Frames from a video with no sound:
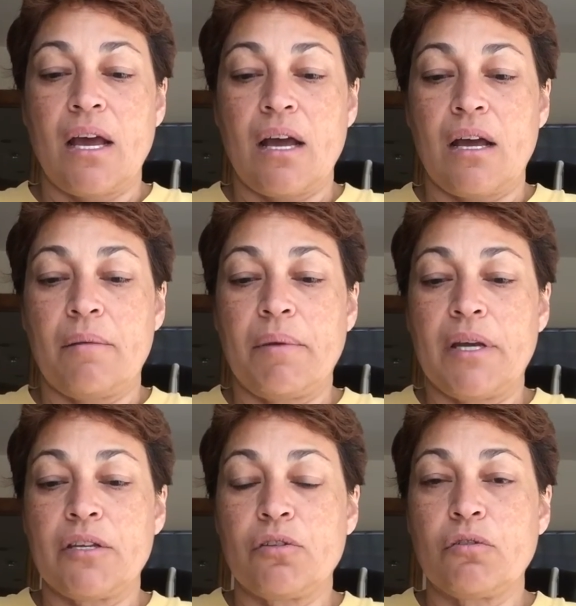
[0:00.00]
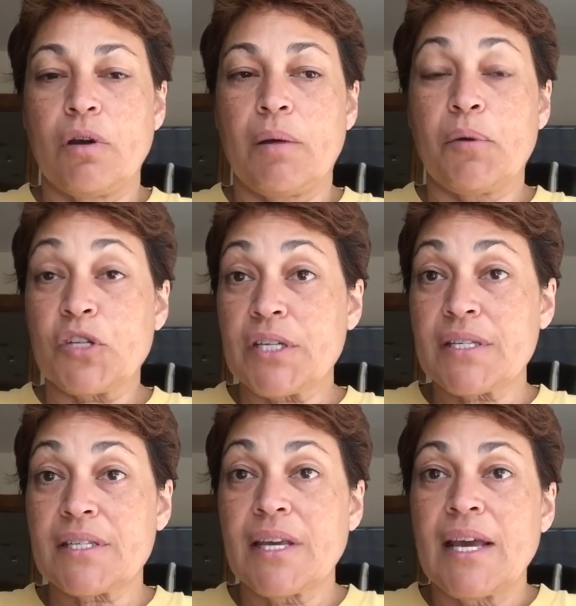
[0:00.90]
a new
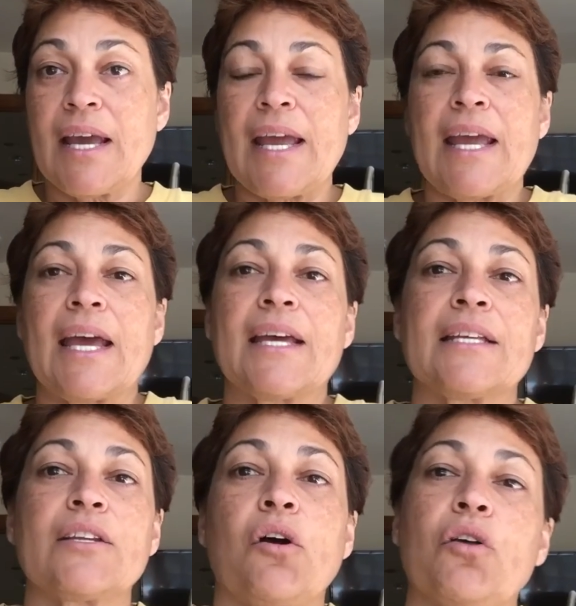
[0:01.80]
purchase, and